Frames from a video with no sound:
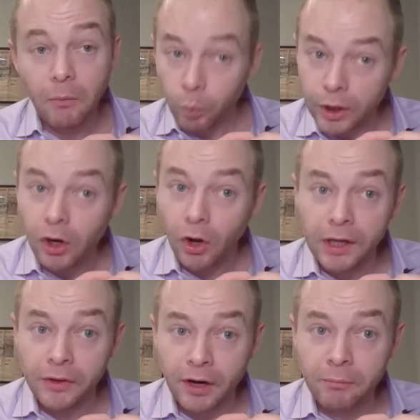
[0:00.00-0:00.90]
We're
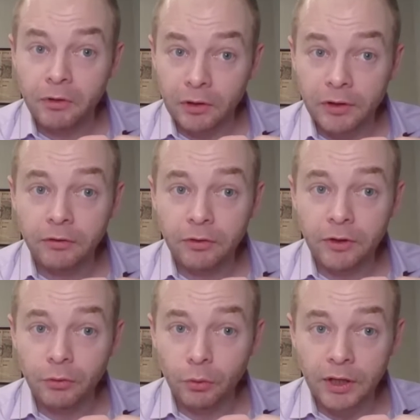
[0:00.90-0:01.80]
calling on the government to list
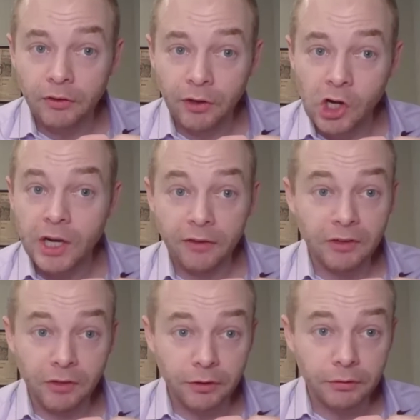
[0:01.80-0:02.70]
this organization as
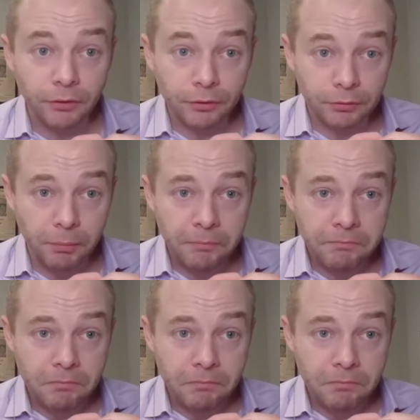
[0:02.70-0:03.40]
a terrorist group.